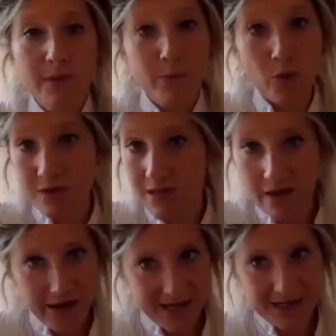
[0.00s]
bought
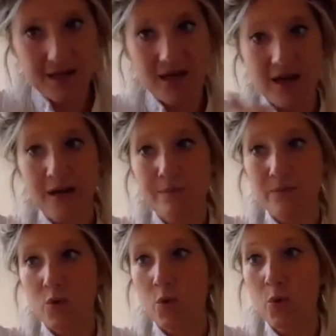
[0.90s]
online
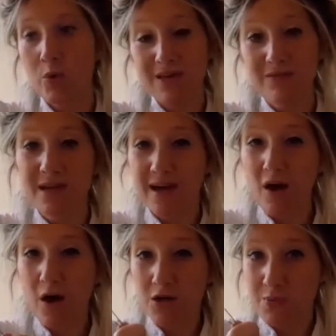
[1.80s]
or even at a
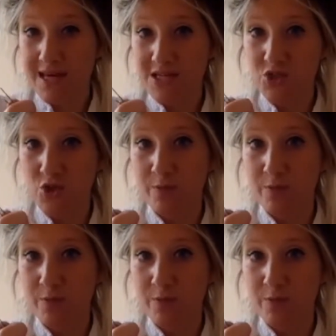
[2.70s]
hardware shop.